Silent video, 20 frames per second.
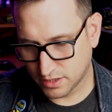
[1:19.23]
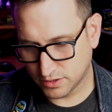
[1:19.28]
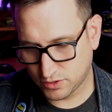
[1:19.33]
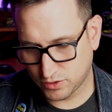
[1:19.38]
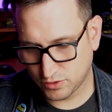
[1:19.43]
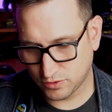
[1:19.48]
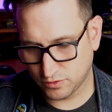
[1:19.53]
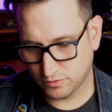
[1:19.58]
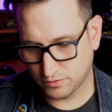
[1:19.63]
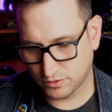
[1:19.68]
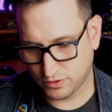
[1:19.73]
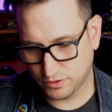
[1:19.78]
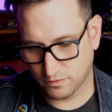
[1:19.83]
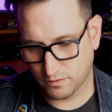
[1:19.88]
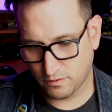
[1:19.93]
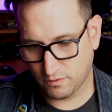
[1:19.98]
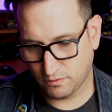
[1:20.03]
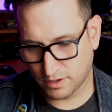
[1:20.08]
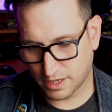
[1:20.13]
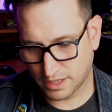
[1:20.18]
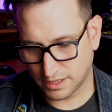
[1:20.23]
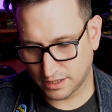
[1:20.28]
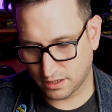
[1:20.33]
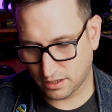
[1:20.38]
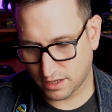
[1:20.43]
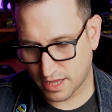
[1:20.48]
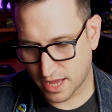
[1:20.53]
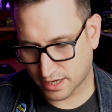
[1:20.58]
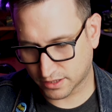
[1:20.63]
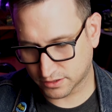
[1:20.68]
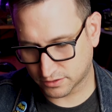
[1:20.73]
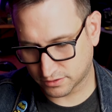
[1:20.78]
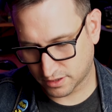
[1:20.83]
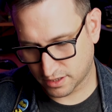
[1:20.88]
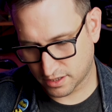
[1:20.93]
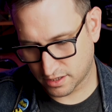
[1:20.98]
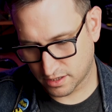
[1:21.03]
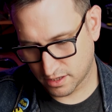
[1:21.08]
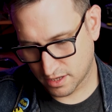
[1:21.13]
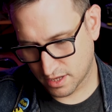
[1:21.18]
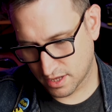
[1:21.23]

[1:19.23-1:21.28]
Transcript: to do a little extra.